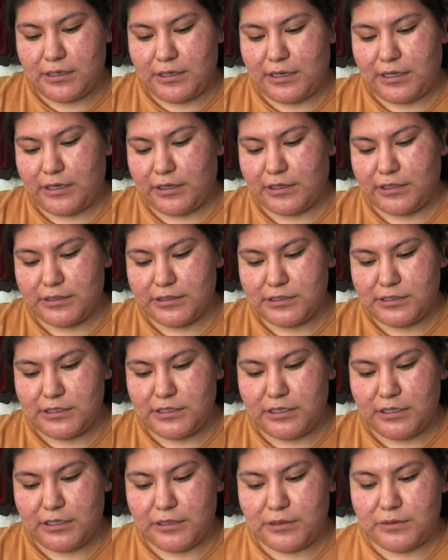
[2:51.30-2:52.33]
Now
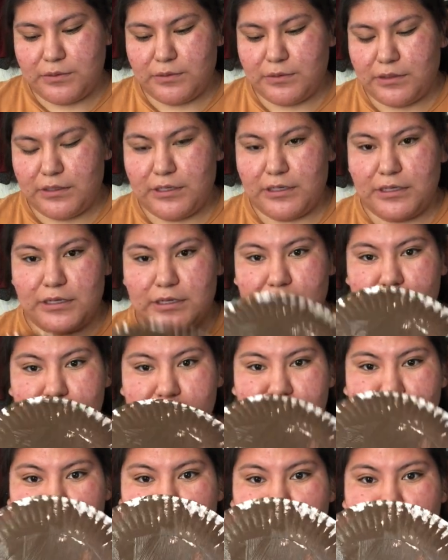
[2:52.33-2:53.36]
continue,
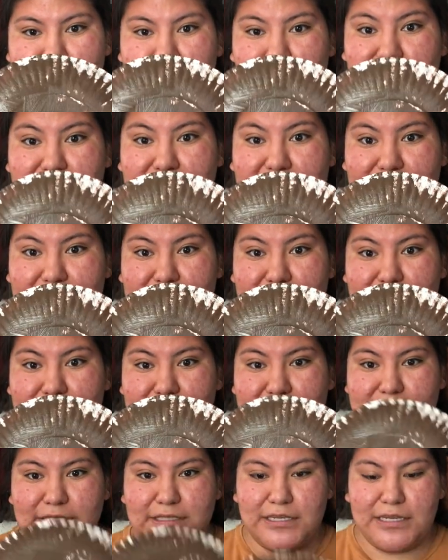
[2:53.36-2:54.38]
she'll look something like
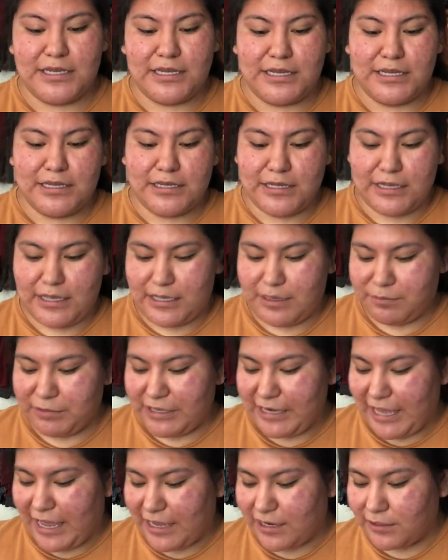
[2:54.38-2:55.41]
this. I'm
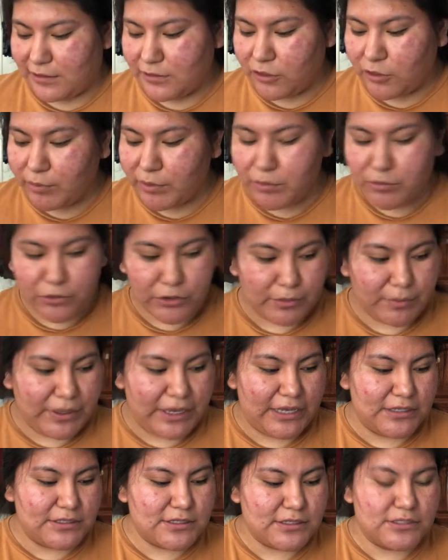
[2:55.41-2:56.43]
gonna add a little bit more
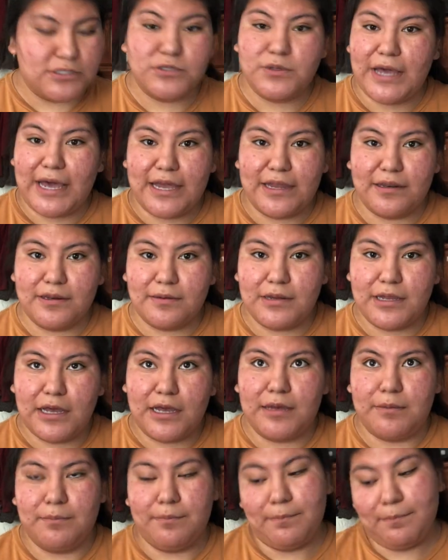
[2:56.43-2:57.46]
paint to
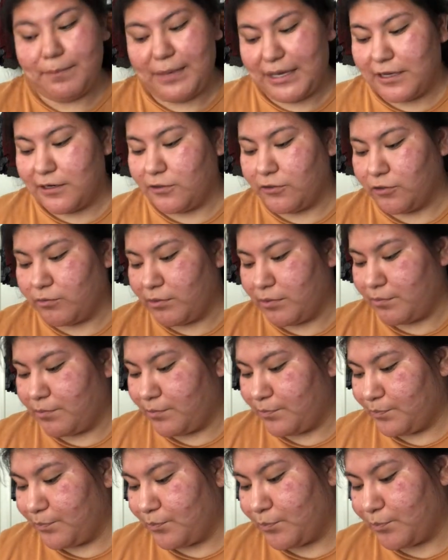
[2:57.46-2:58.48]
make it a little bit
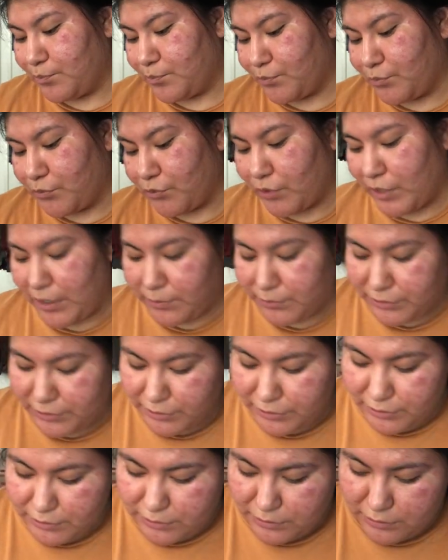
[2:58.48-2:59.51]

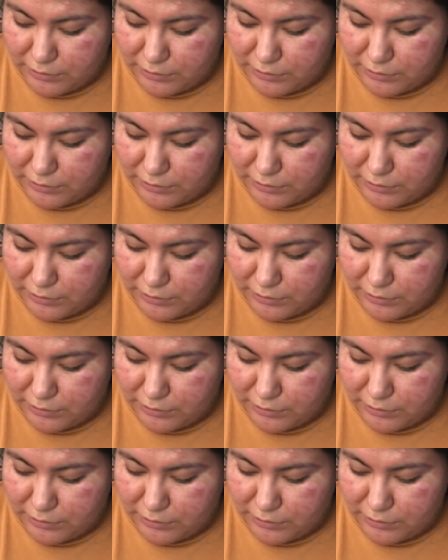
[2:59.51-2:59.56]
browner.